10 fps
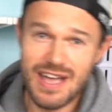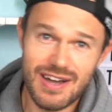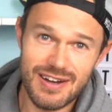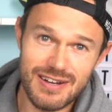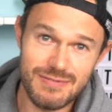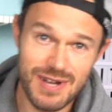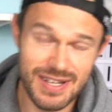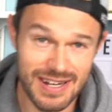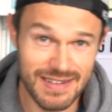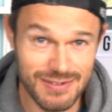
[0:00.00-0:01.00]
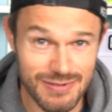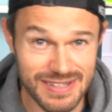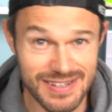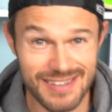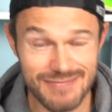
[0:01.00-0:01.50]
Hard work, and as
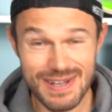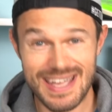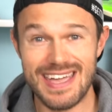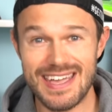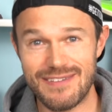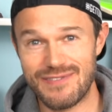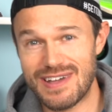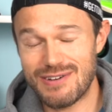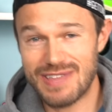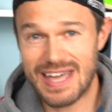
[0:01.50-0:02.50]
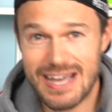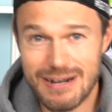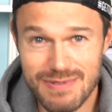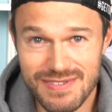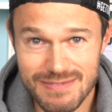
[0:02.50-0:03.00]
always guys, we're here for all that
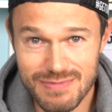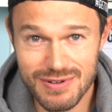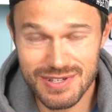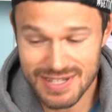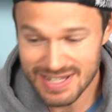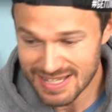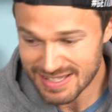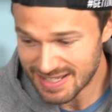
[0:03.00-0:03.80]
help and support you need.